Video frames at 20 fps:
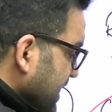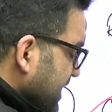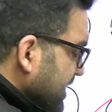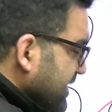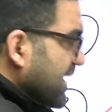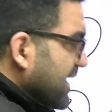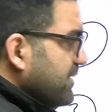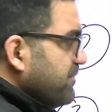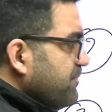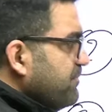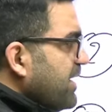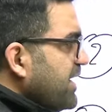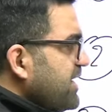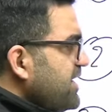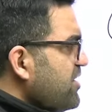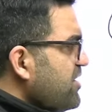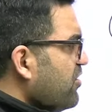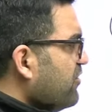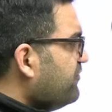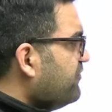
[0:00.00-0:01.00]
that many
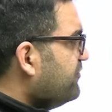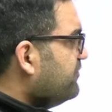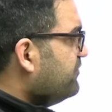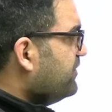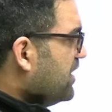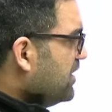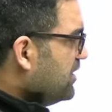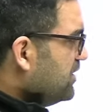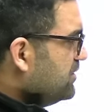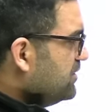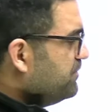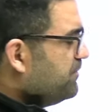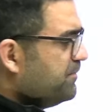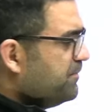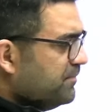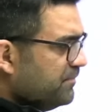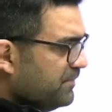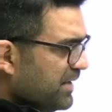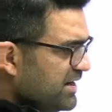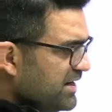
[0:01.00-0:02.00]
of
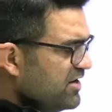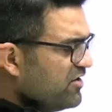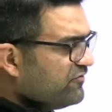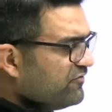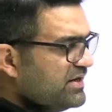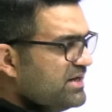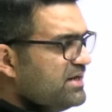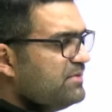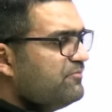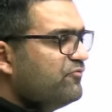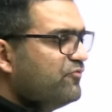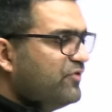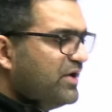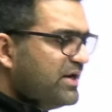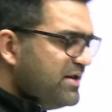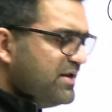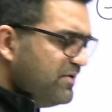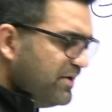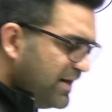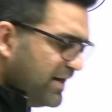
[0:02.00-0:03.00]
the
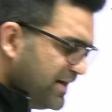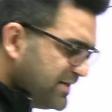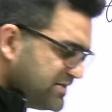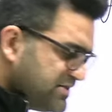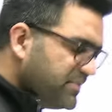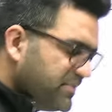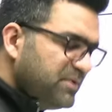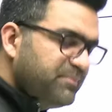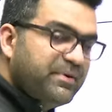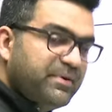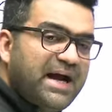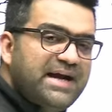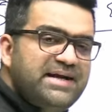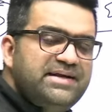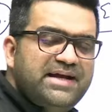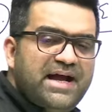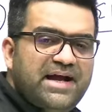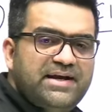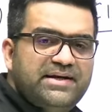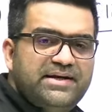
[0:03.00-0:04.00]
very eligible bright
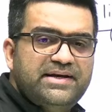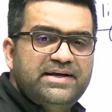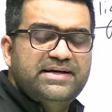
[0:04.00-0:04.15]
candidates,